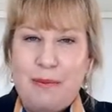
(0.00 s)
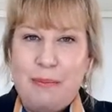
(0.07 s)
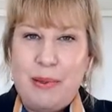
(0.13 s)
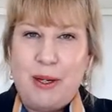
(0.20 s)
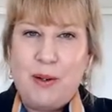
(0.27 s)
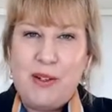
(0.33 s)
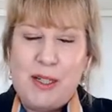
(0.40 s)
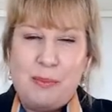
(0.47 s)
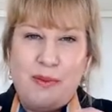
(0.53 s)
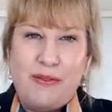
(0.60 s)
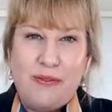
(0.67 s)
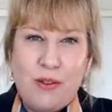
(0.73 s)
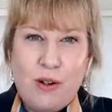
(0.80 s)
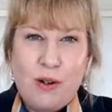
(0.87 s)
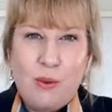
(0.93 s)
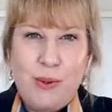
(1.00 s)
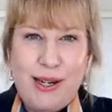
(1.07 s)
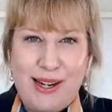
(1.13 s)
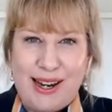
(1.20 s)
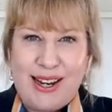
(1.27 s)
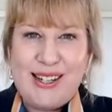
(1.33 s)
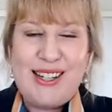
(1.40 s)
because before we
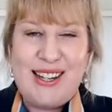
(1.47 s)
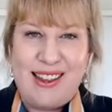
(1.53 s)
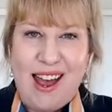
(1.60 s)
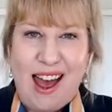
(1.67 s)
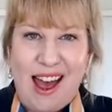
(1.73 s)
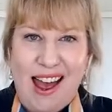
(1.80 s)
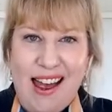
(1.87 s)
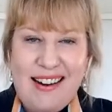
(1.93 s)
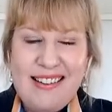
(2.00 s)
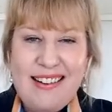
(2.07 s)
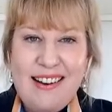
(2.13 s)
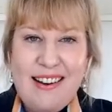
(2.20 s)
get to that,